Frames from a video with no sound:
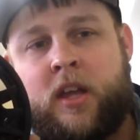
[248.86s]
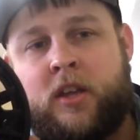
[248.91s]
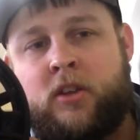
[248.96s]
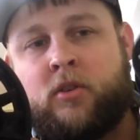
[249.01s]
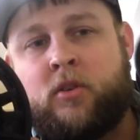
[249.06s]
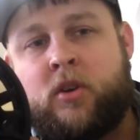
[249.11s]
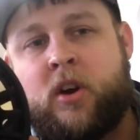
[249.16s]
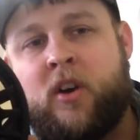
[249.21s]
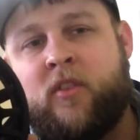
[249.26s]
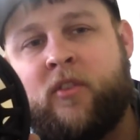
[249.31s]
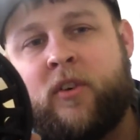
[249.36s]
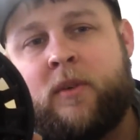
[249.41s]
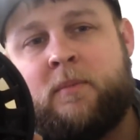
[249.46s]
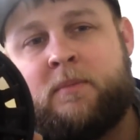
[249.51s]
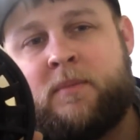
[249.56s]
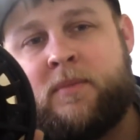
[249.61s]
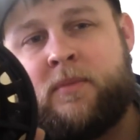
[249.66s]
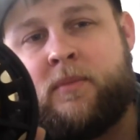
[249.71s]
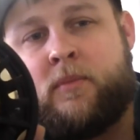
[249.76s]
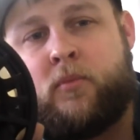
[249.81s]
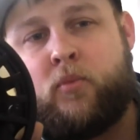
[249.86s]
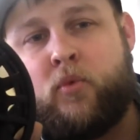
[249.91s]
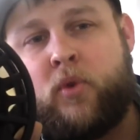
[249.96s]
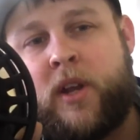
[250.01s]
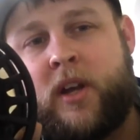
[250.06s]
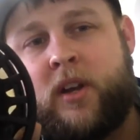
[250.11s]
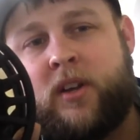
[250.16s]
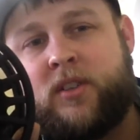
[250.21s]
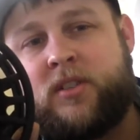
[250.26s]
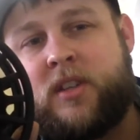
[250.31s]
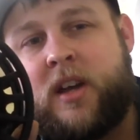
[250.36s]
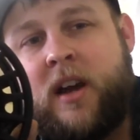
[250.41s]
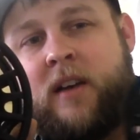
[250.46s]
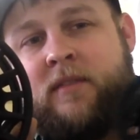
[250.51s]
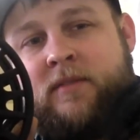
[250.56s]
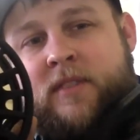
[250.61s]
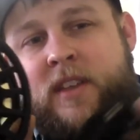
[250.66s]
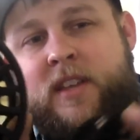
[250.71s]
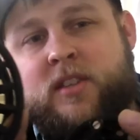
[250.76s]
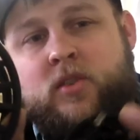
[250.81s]
You go from reels
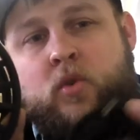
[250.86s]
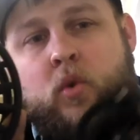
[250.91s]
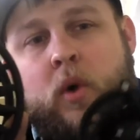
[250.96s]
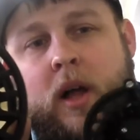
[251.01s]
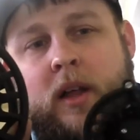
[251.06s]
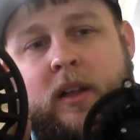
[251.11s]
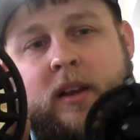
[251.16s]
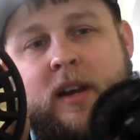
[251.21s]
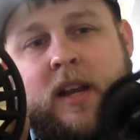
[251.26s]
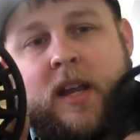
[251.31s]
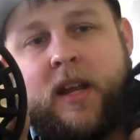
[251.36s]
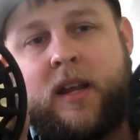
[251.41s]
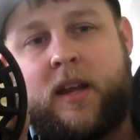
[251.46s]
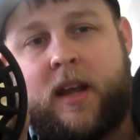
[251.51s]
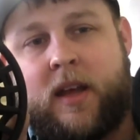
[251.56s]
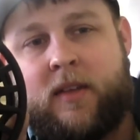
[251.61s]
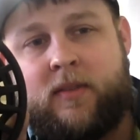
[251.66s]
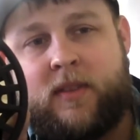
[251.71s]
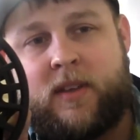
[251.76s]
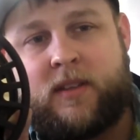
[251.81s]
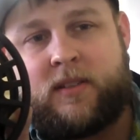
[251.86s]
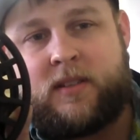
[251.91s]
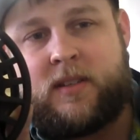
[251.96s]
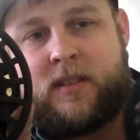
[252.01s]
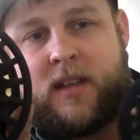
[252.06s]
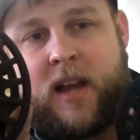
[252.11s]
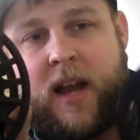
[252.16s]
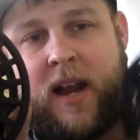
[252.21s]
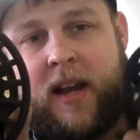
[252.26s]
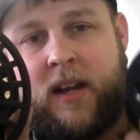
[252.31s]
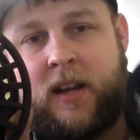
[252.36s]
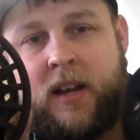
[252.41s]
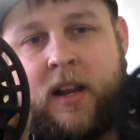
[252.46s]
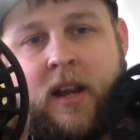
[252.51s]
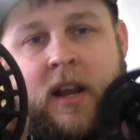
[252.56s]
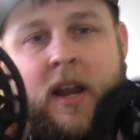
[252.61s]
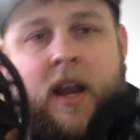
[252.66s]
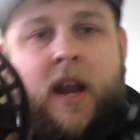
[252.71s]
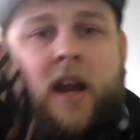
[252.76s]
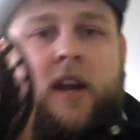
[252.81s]
of this quality and this design
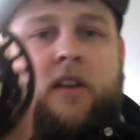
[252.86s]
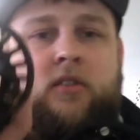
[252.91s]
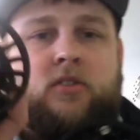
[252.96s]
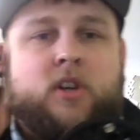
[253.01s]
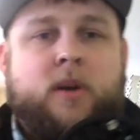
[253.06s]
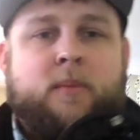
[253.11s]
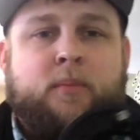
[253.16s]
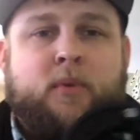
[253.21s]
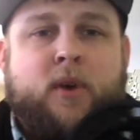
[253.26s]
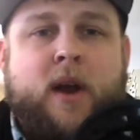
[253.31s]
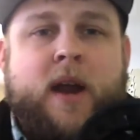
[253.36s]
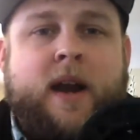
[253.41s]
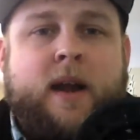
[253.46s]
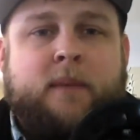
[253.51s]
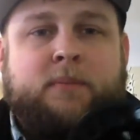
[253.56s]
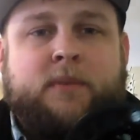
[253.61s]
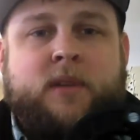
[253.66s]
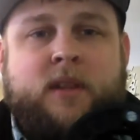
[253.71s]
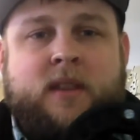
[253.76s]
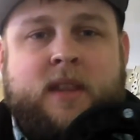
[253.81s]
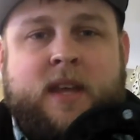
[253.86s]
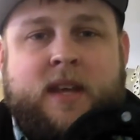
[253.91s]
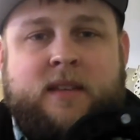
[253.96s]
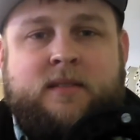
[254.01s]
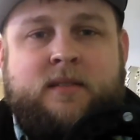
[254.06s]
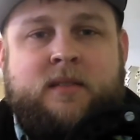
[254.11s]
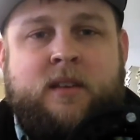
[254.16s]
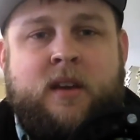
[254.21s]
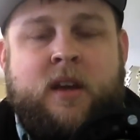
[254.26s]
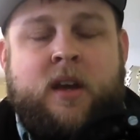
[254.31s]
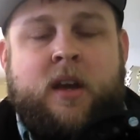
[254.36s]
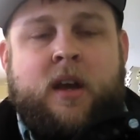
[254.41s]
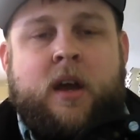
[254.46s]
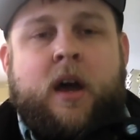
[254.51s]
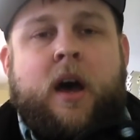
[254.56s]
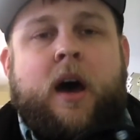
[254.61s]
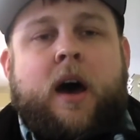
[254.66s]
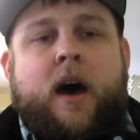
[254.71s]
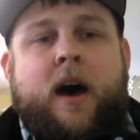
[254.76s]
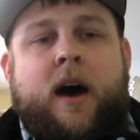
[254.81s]
and you jump right up to this.
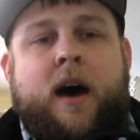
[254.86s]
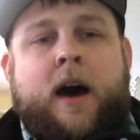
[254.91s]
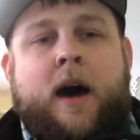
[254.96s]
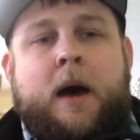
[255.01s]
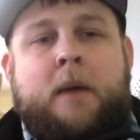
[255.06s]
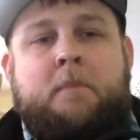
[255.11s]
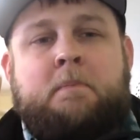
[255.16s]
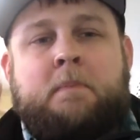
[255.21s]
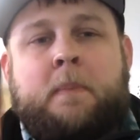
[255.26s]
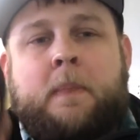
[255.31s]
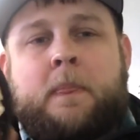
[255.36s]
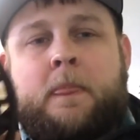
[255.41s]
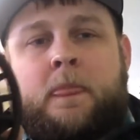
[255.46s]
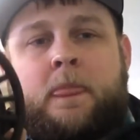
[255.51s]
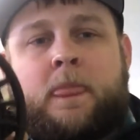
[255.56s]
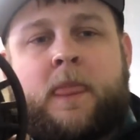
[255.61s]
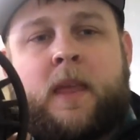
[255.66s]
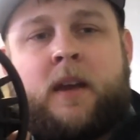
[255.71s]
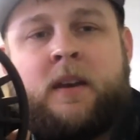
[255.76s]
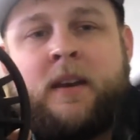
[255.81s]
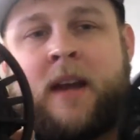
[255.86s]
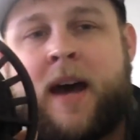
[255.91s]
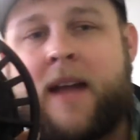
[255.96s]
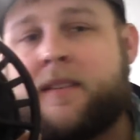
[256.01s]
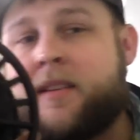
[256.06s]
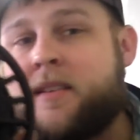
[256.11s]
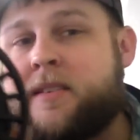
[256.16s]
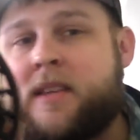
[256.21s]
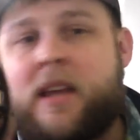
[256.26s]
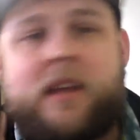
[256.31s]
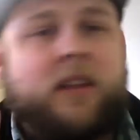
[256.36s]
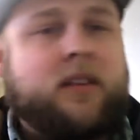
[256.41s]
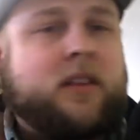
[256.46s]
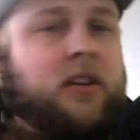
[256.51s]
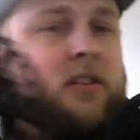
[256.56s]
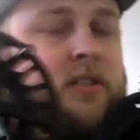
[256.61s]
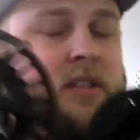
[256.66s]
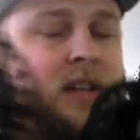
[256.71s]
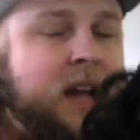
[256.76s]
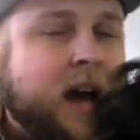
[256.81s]
Not to say that
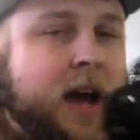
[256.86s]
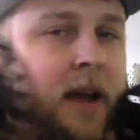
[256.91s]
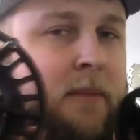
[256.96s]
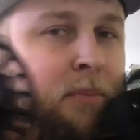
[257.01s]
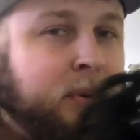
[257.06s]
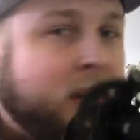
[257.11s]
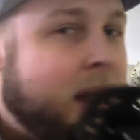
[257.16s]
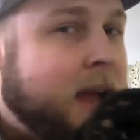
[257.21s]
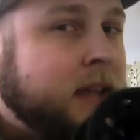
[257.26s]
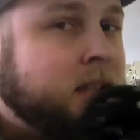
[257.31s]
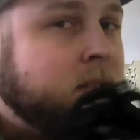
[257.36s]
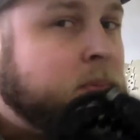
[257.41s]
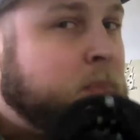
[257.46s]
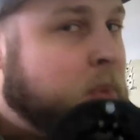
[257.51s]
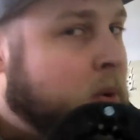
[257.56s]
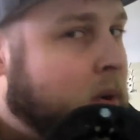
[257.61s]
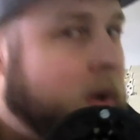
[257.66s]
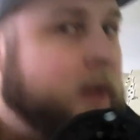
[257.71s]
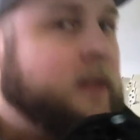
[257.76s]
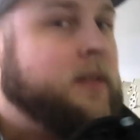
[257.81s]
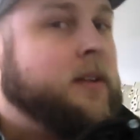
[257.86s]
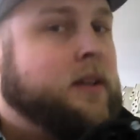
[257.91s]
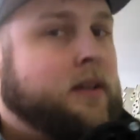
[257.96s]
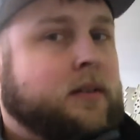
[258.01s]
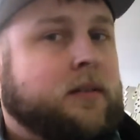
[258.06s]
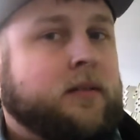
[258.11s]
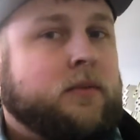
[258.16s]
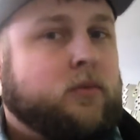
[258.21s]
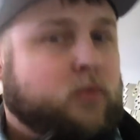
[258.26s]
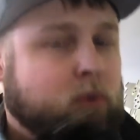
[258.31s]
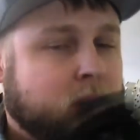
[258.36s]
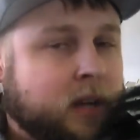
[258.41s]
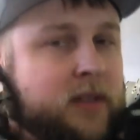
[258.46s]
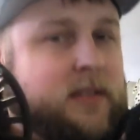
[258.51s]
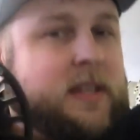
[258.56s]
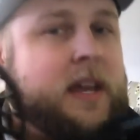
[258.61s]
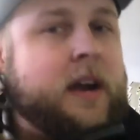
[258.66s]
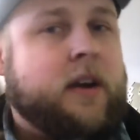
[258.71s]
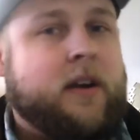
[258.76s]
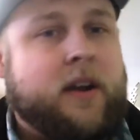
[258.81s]
there's not price pointed
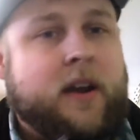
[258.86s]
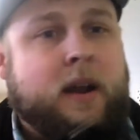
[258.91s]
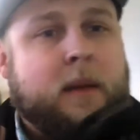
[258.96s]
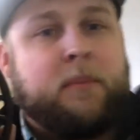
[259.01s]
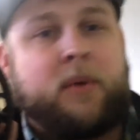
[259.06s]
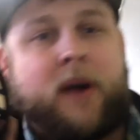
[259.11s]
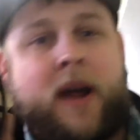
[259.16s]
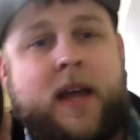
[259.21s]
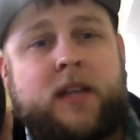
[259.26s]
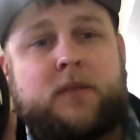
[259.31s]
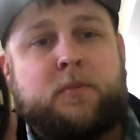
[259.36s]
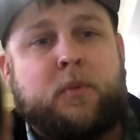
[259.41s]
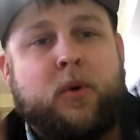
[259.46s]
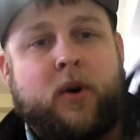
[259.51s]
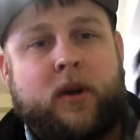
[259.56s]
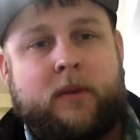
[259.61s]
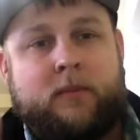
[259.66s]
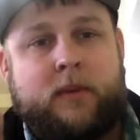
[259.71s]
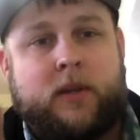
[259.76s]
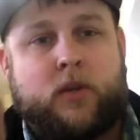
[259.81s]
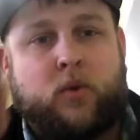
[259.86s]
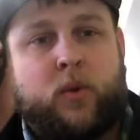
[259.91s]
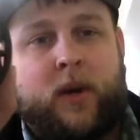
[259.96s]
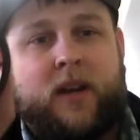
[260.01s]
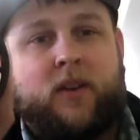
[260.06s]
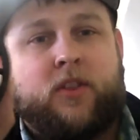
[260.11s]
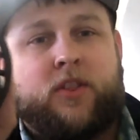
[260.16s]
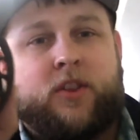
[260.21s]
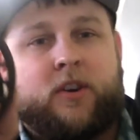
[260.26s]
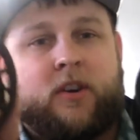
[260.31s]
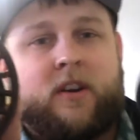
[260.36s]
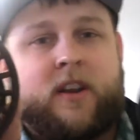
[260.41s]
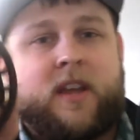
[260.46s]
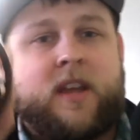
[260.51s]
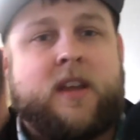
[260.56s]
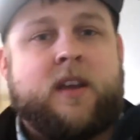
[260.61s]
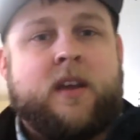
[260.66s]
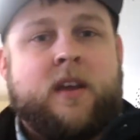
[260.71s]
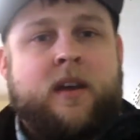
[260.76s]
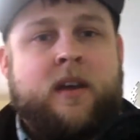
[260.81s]
reels that are in a price point between
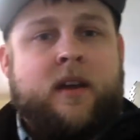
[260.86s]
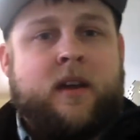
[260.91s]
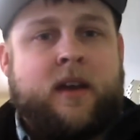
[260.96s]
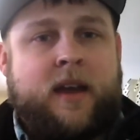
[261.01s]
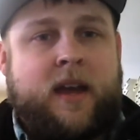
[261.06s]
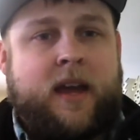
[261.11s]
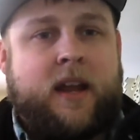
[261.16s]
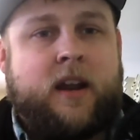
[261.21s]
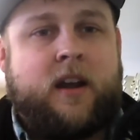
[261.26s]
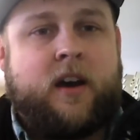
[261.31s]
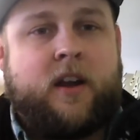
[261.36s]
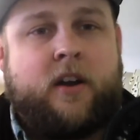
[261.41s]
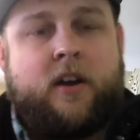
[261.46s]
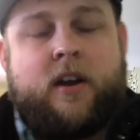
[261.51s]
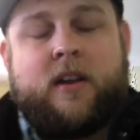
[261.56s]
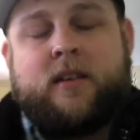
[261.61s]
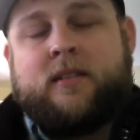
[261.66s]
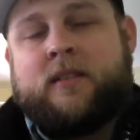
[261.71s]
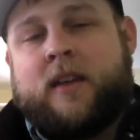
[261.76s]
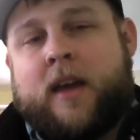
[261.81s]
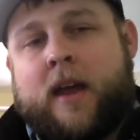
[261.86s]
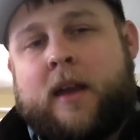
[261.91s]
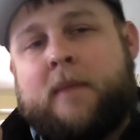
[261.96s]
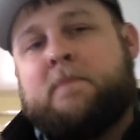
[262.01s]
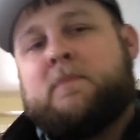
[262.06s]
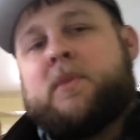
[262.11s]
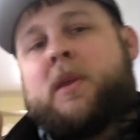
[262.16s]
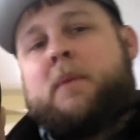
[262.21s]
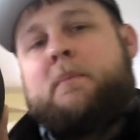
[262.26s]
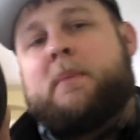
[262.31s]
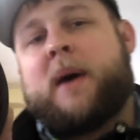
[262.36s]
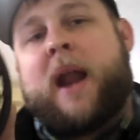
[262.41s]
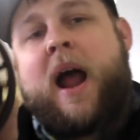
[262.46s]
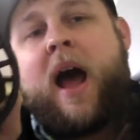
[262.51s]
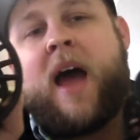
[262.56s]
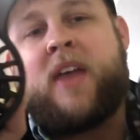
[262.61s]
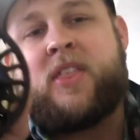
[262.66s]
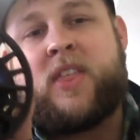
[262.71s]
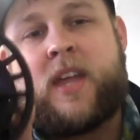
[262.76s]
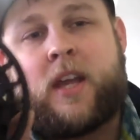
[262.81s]
$30 and $110,
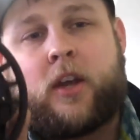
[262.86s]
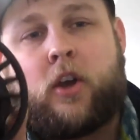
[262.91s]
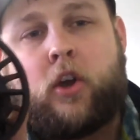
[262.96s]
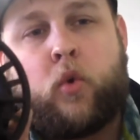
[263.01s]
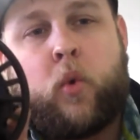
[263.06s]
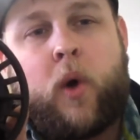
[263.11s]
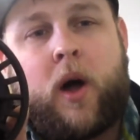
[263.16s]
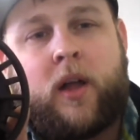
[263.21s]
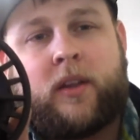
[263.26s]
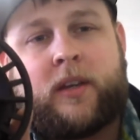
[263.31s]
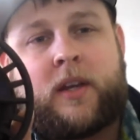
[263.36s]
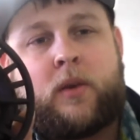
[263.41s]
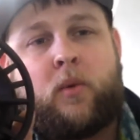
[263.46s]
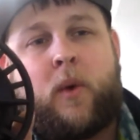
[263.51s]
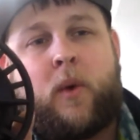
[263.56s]
but I think quality